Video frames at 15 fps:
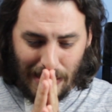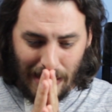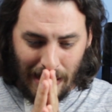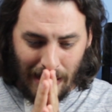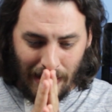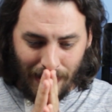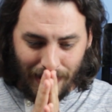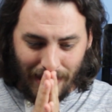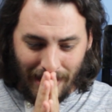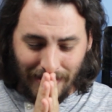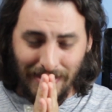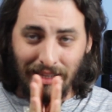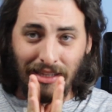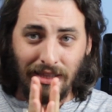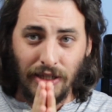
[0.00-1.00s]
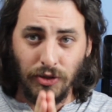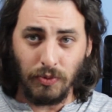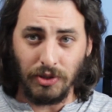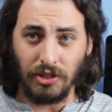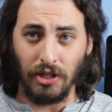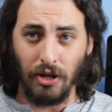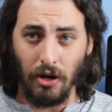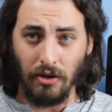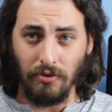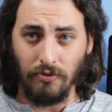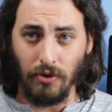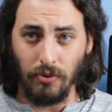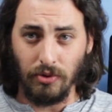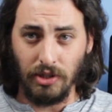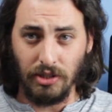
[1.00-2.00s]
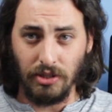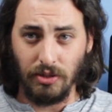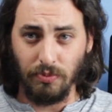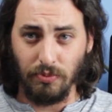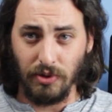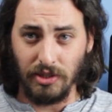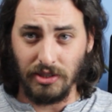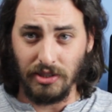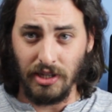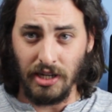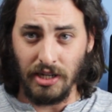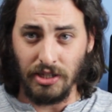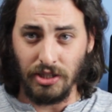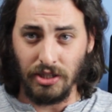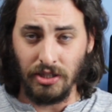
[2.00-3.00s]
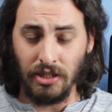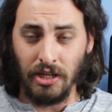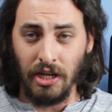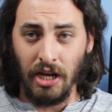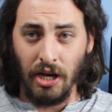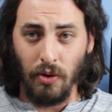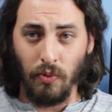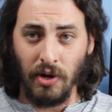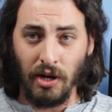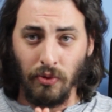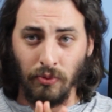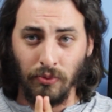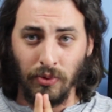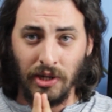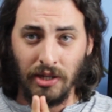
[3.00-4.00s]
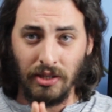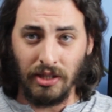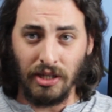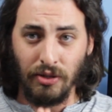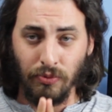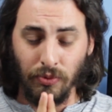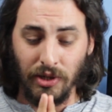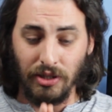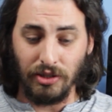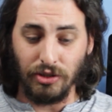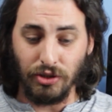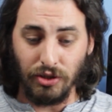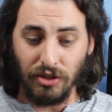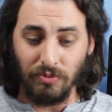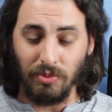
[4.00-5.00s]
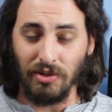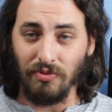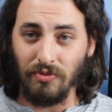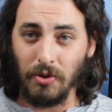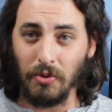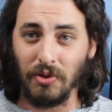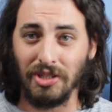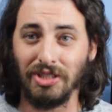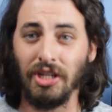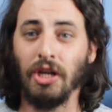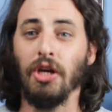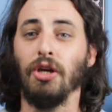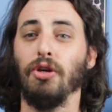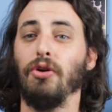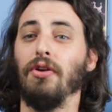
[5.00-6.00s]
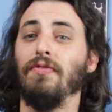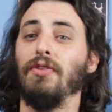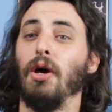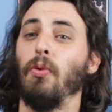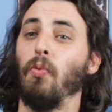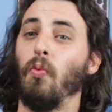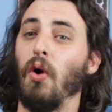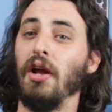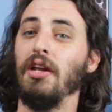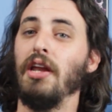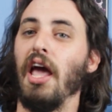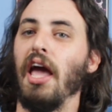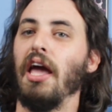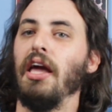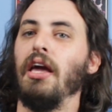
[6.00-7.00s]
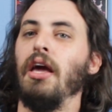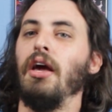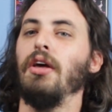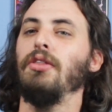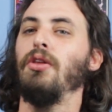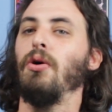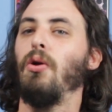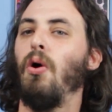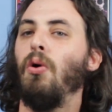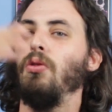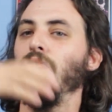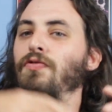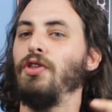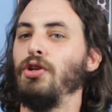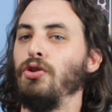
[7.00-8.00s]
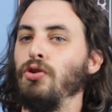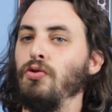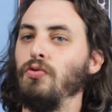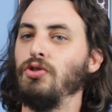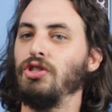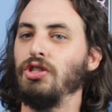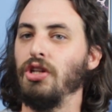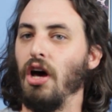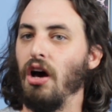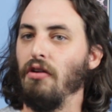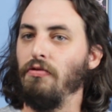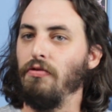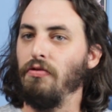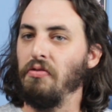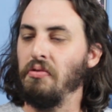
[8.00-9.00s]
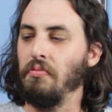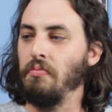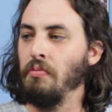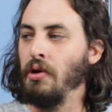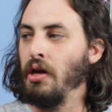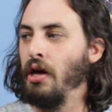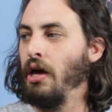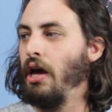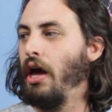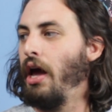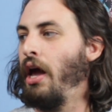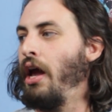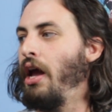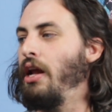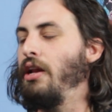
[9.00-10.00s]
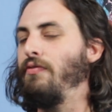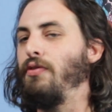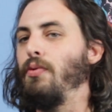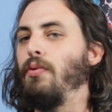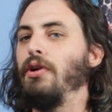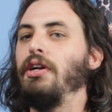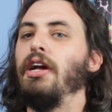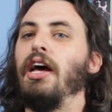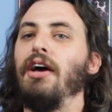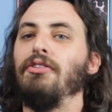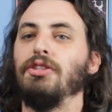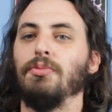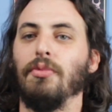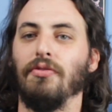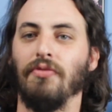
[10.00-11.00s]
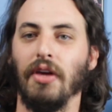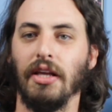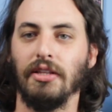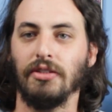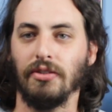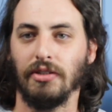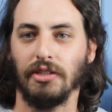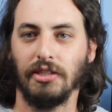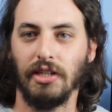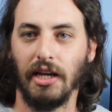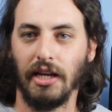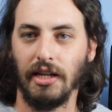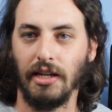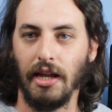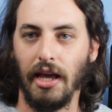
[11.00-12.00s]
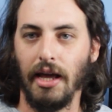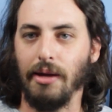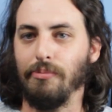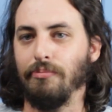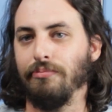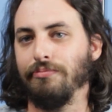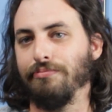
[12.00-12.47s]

I think this was an unfocused presentation when it really, really should have been focused. You could have done one day, done all of the new stuff, and if you wanted to have some events on a second day,